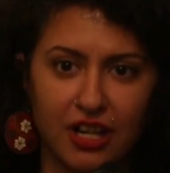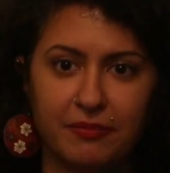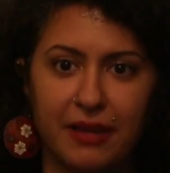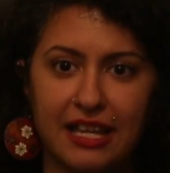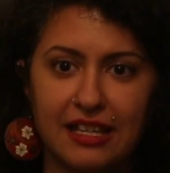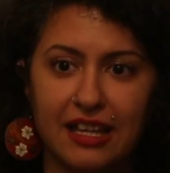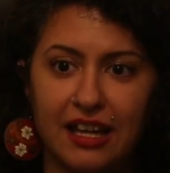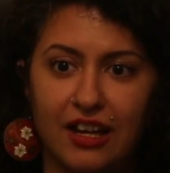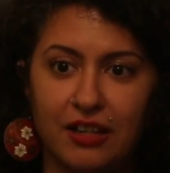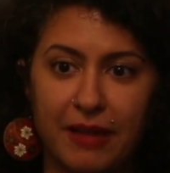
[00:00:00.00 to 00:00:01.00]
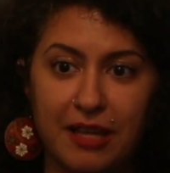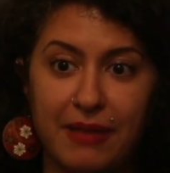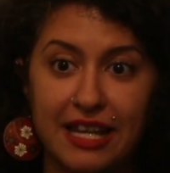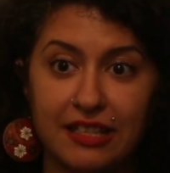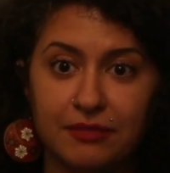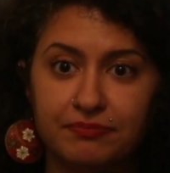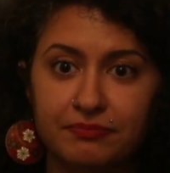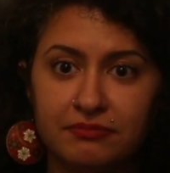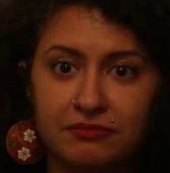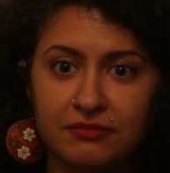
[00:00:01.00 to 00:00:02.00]
on my belly.
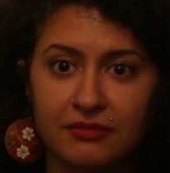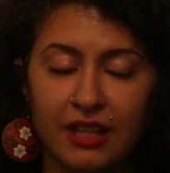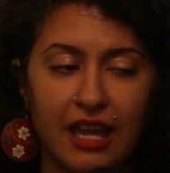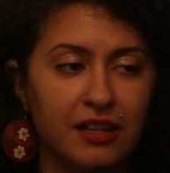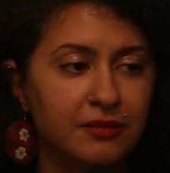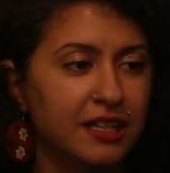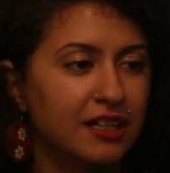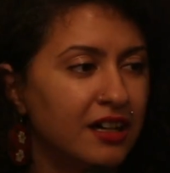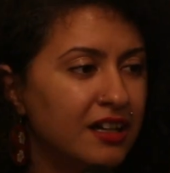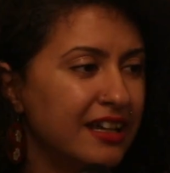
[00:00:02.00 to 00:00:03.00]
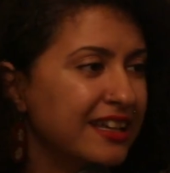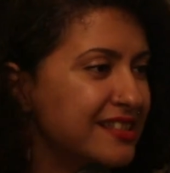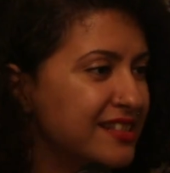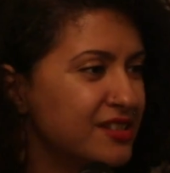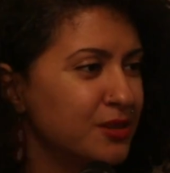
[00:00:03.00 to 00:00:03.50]
And I'm like, oh, I guess it's